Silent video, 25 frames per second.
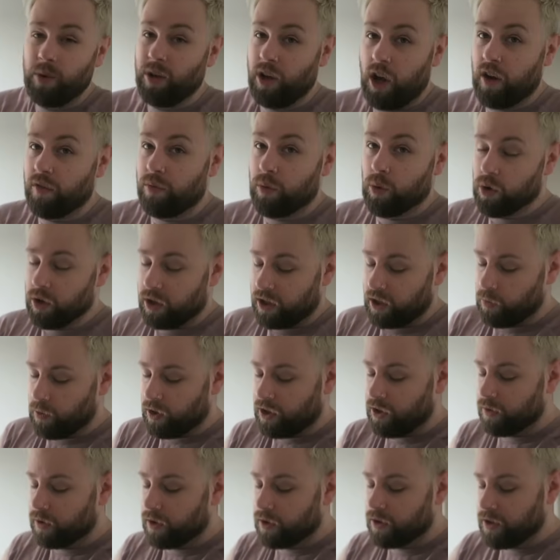a lot of walking when
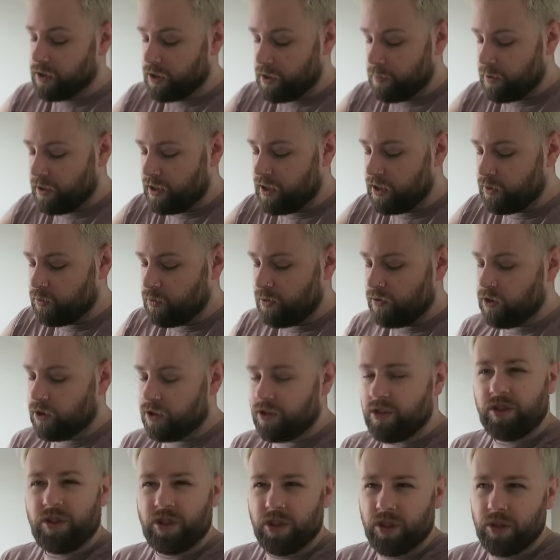you're a Londoner because we've got
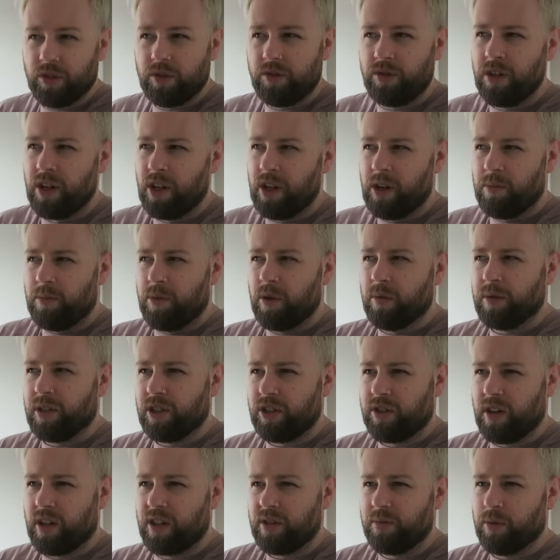such a good public
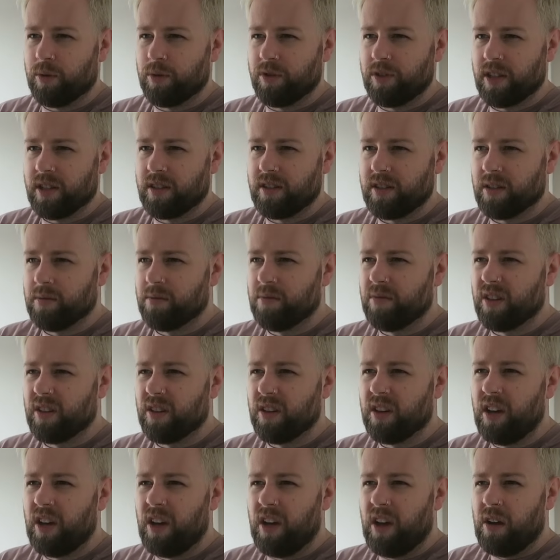transport system
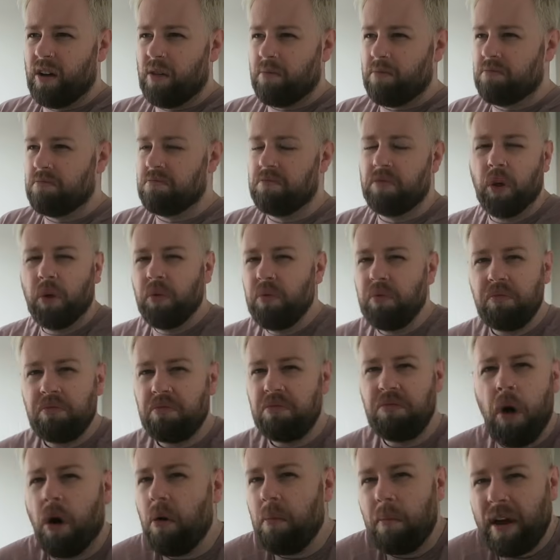that
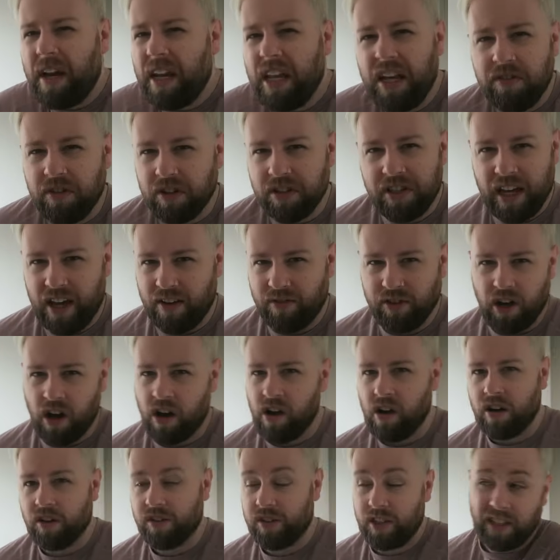not many of us have
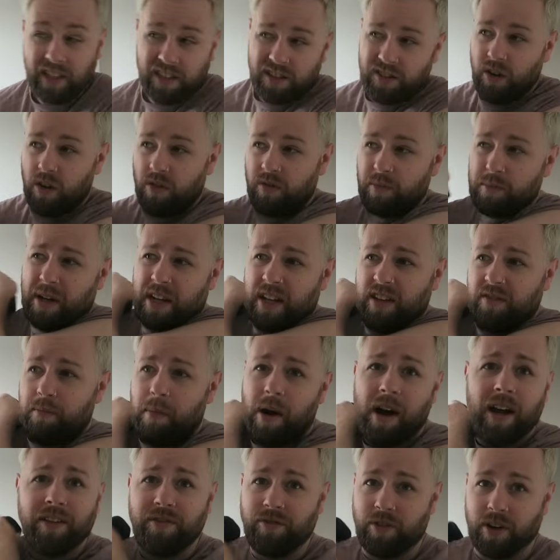cars, at least not many of
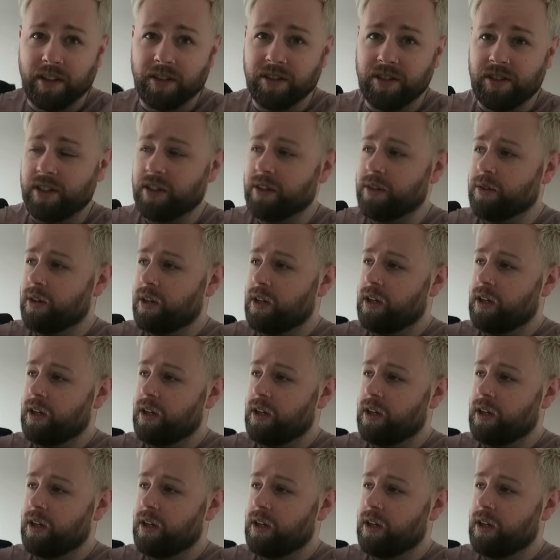my friends do.